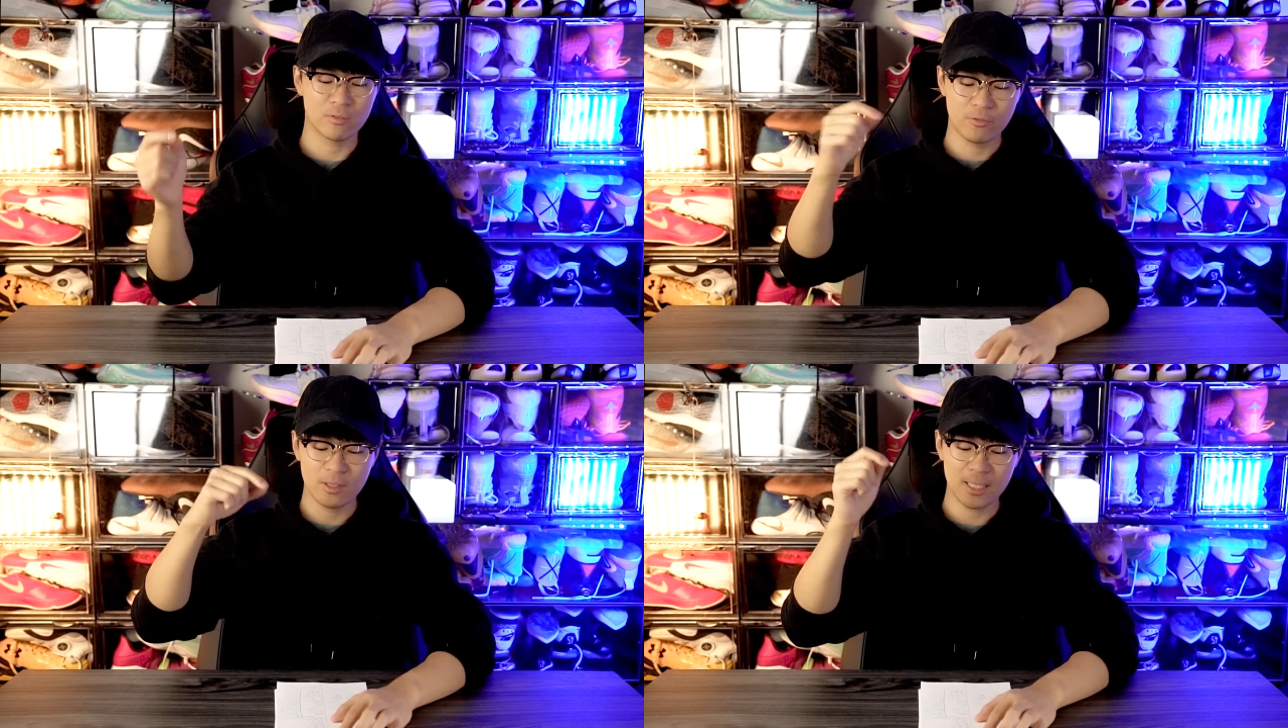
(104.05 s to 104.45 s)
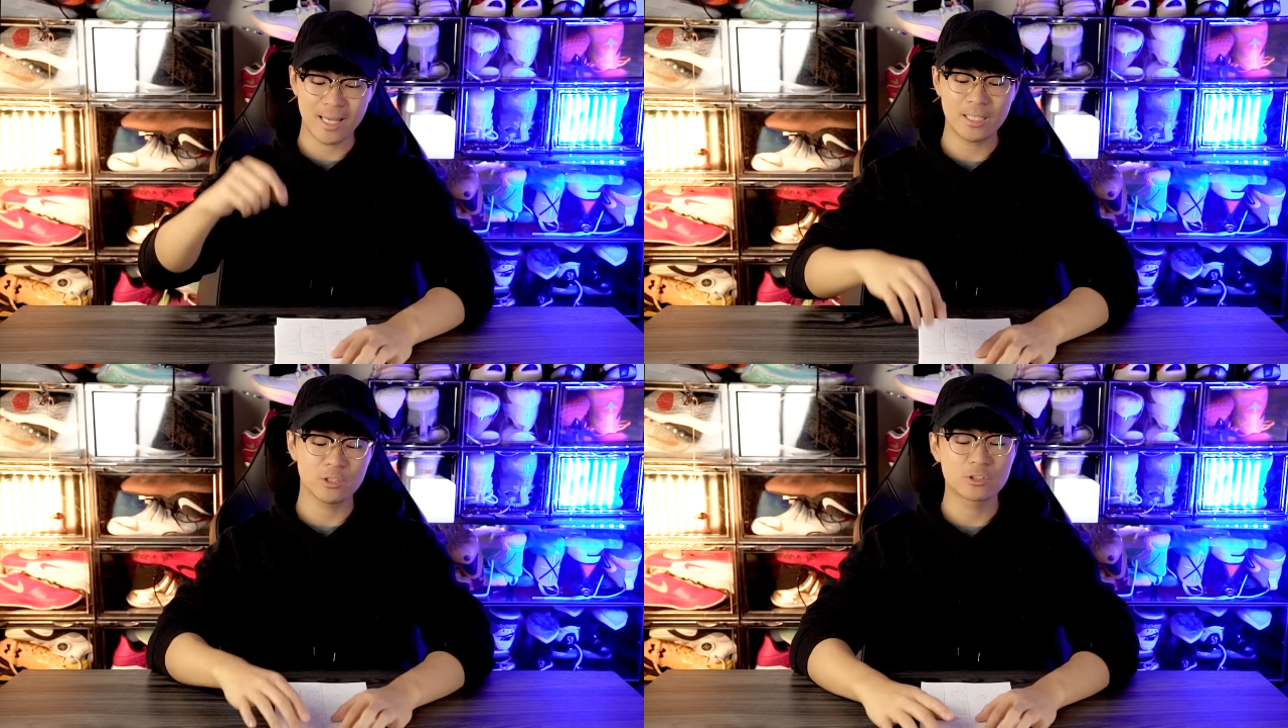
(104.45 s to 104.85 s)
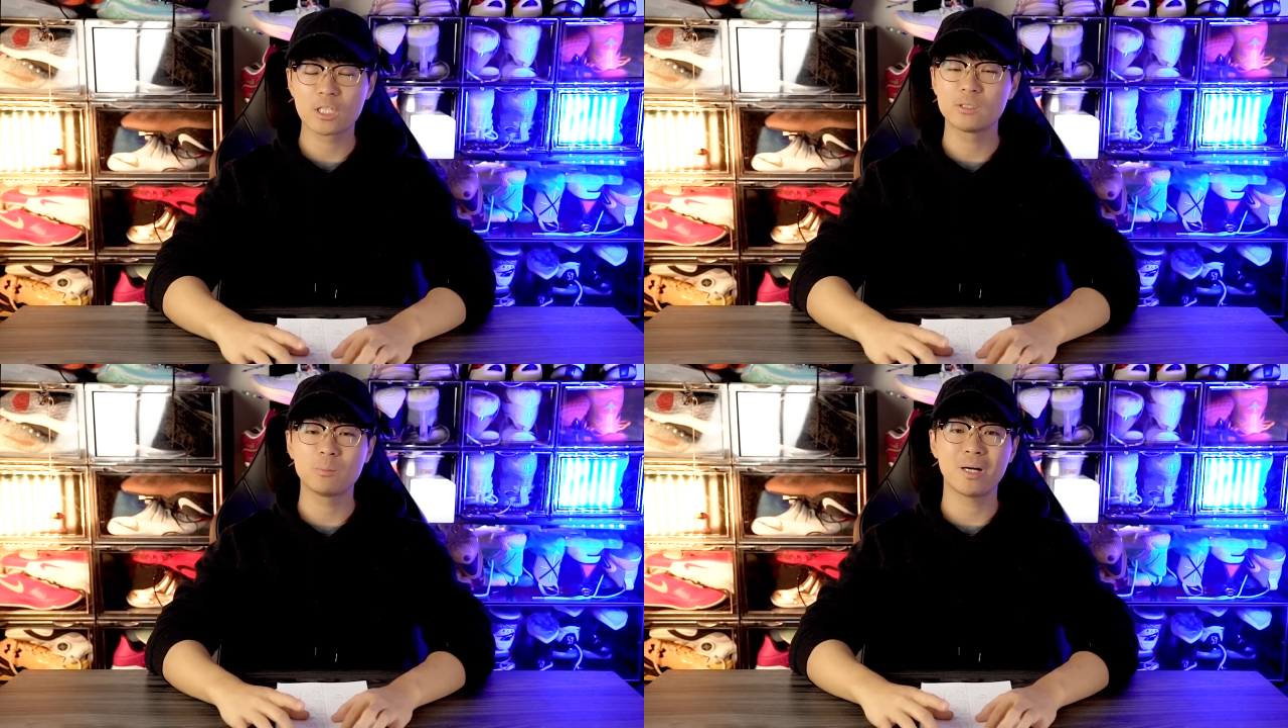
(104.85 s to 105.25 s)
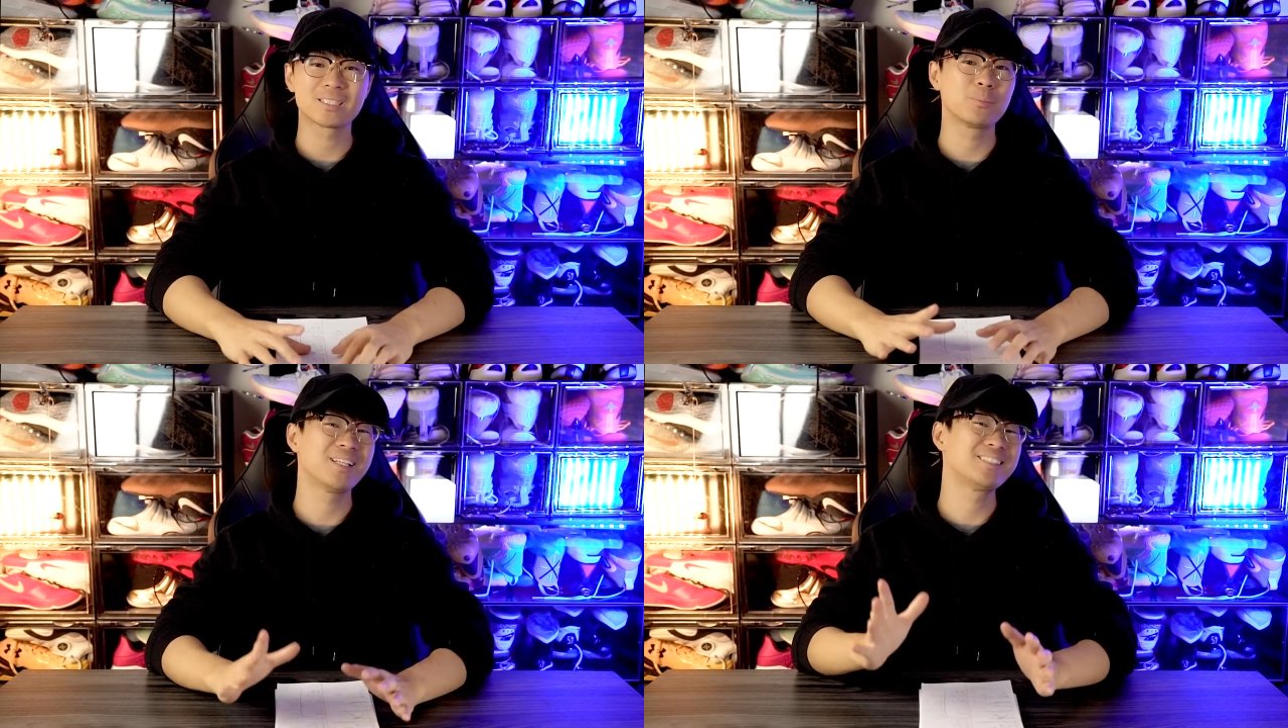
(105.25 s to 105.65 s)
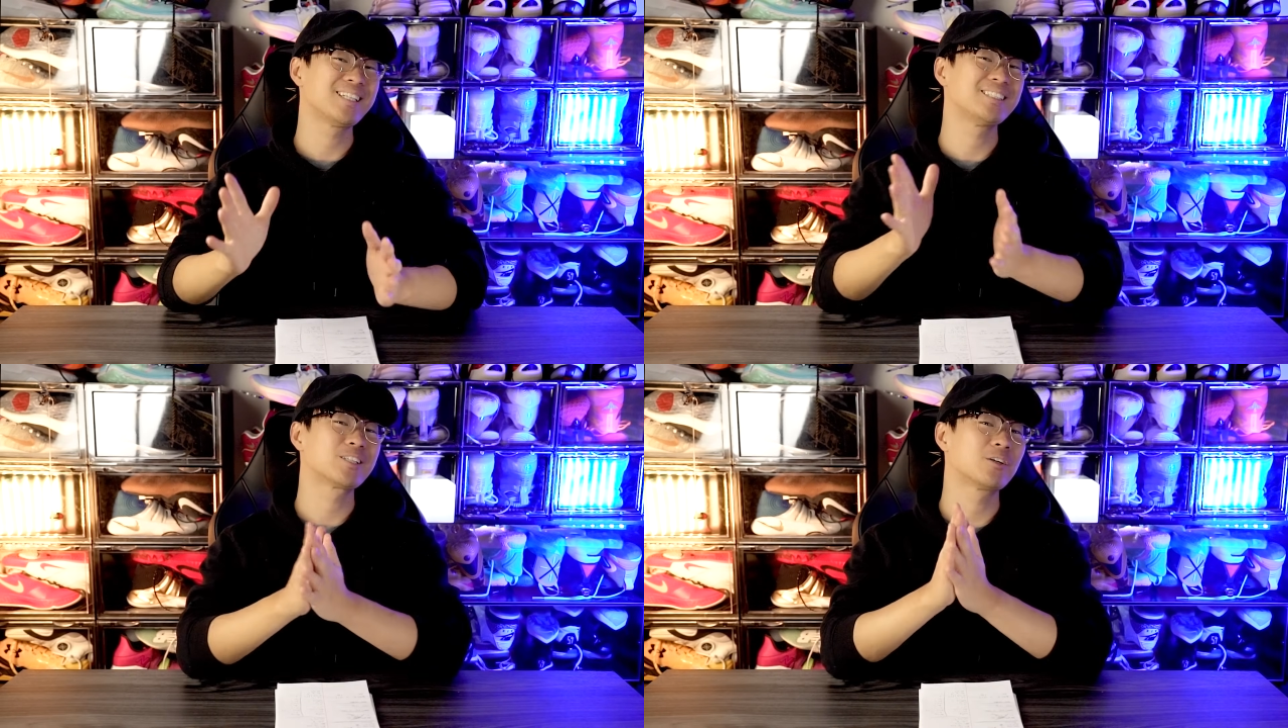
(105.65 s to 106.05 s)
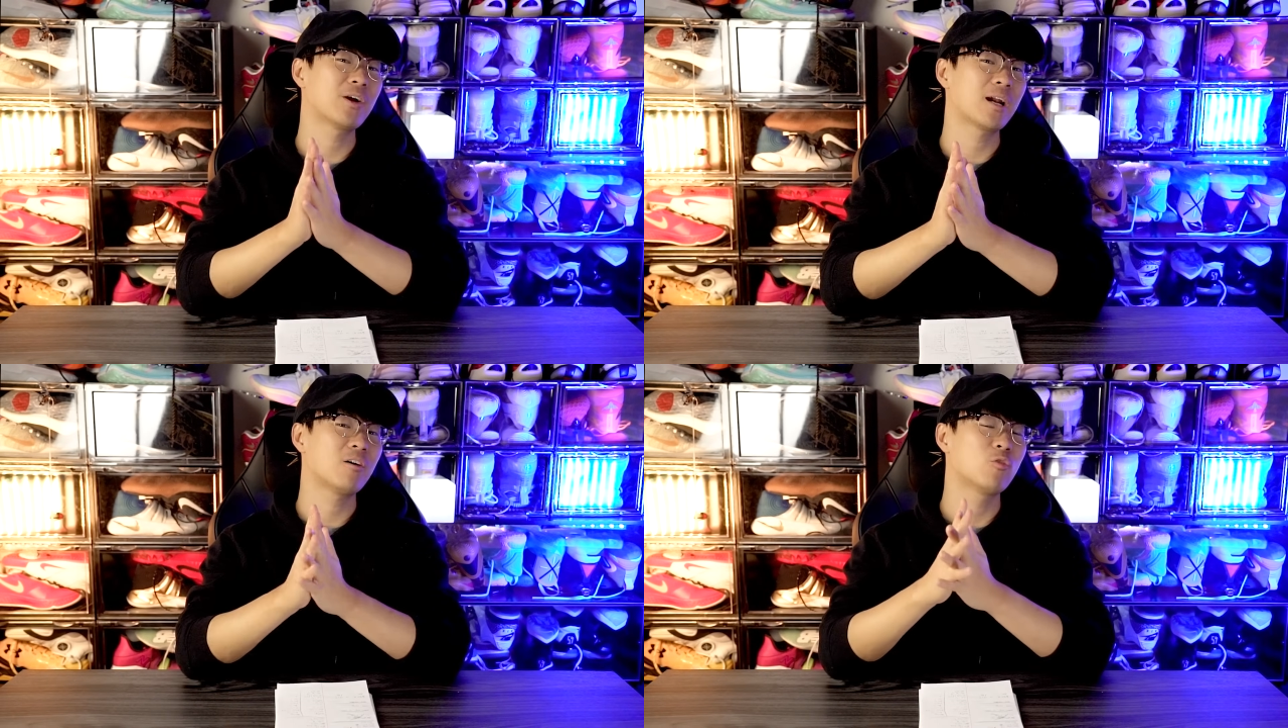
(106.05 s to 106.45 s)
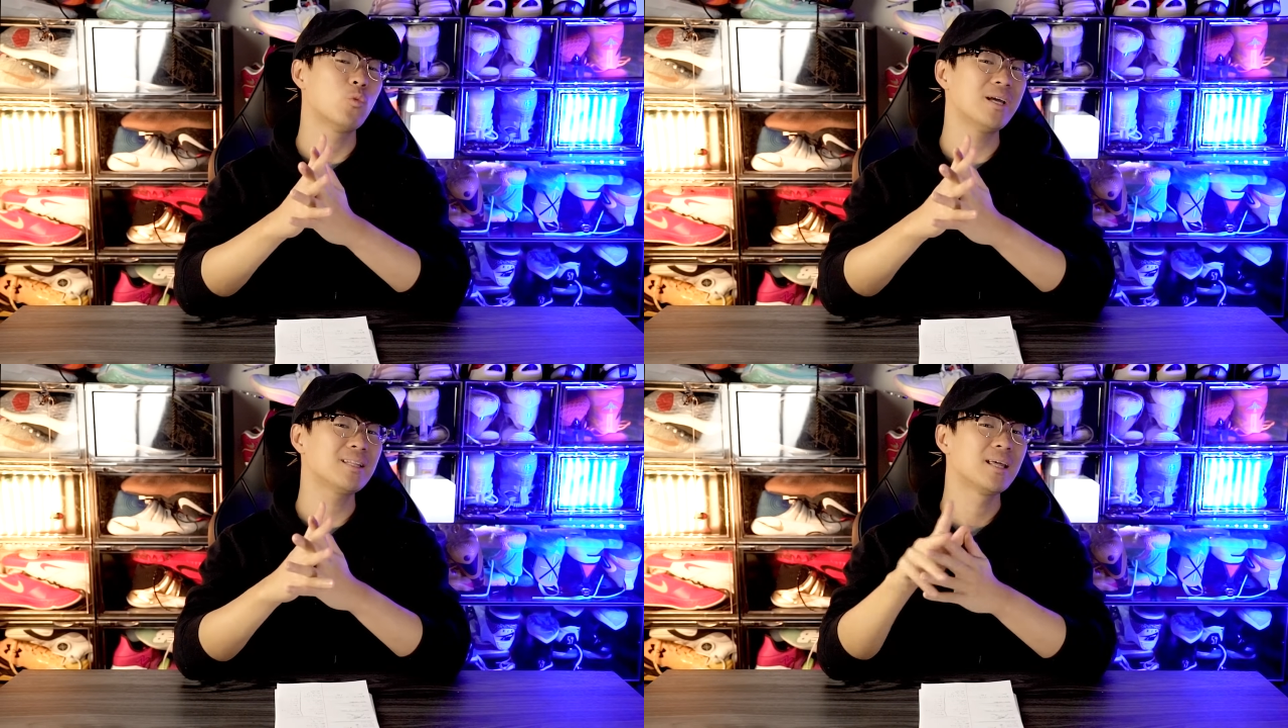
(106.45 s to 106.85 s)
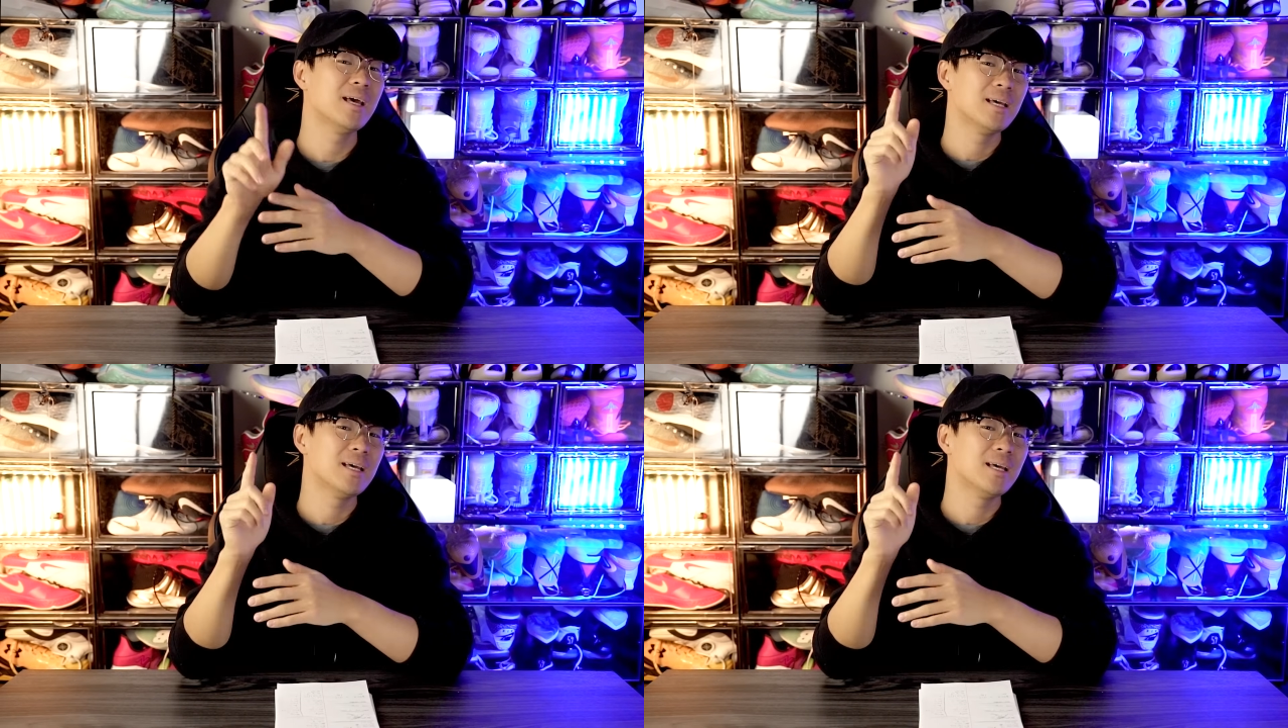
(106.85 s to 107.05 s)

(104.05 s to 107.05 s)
the free link in the description box, but let's get it started right off with